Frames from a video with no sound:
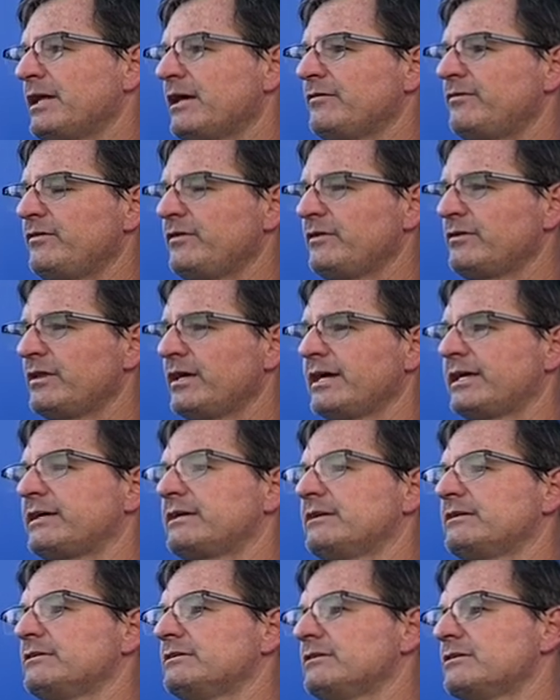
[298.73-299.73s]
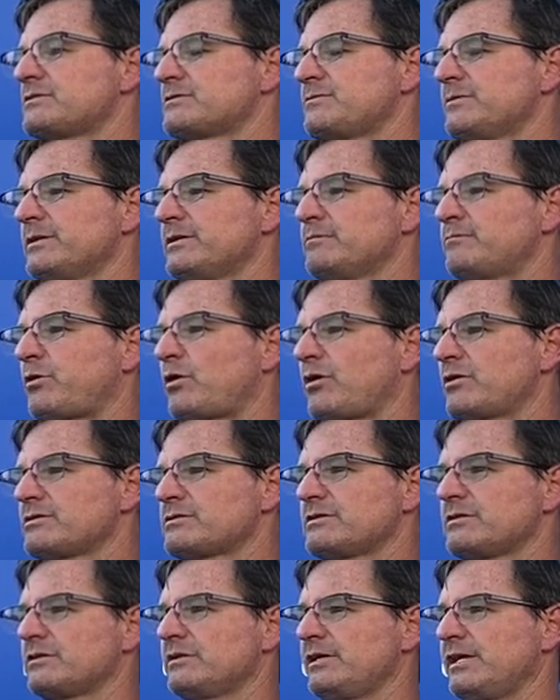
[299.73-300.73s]
I feel like there's been
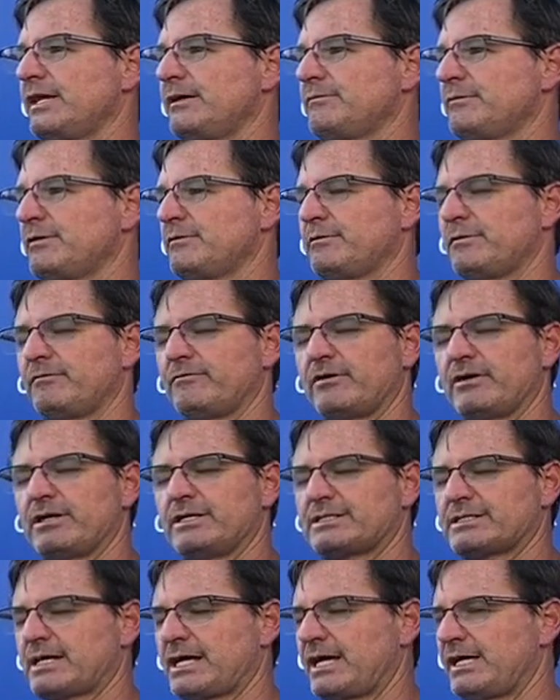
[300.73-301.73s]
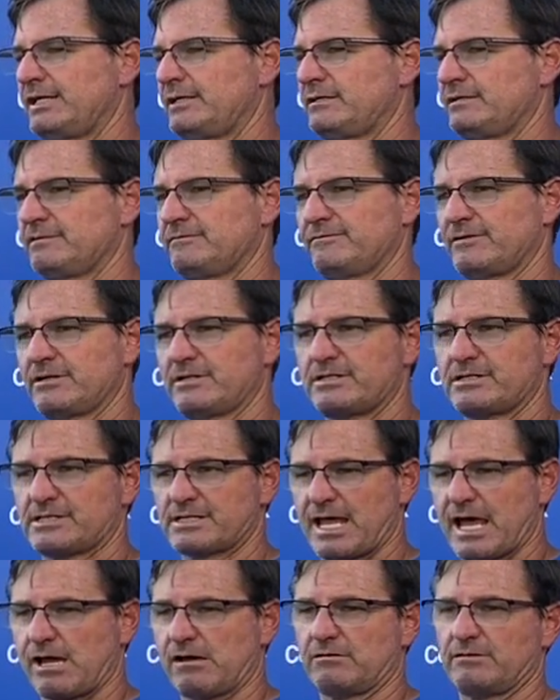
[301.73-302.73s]
parts of the game that have been very tight and very
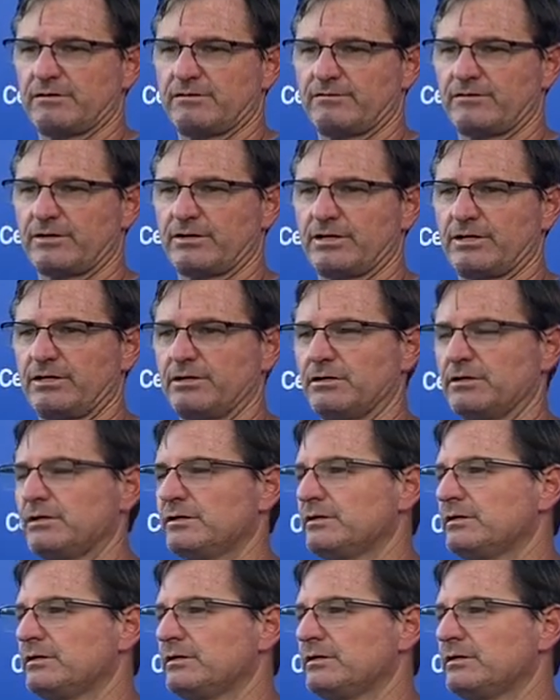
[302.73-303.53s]
sound and very good.